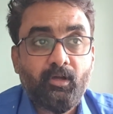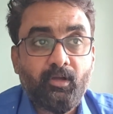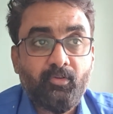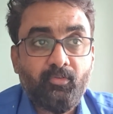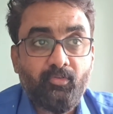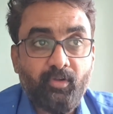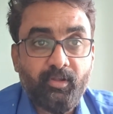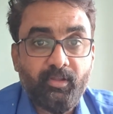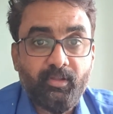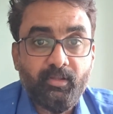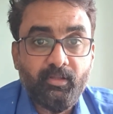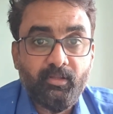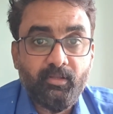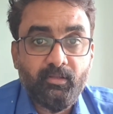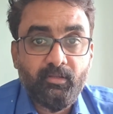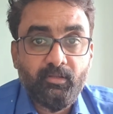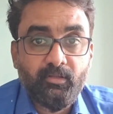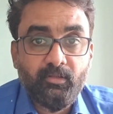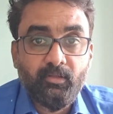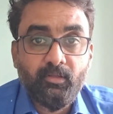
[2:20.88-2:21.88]

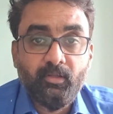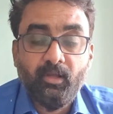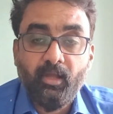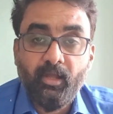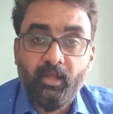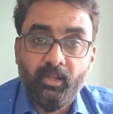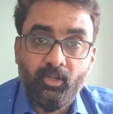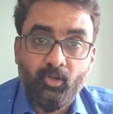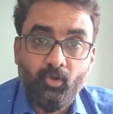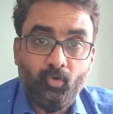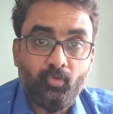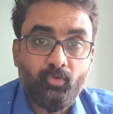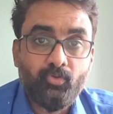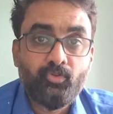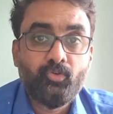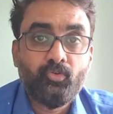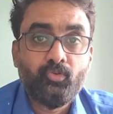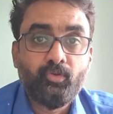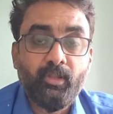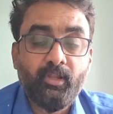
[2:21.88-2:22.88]
critical. And
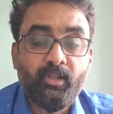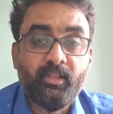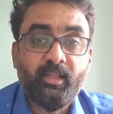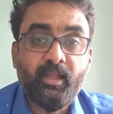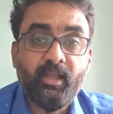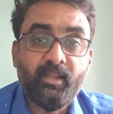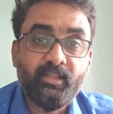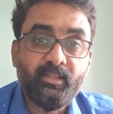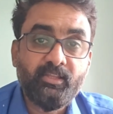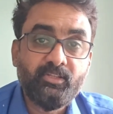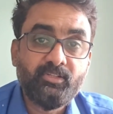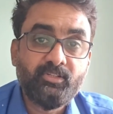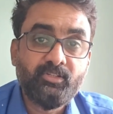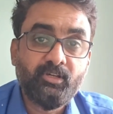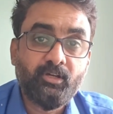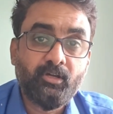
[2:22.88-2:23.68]
also it carries,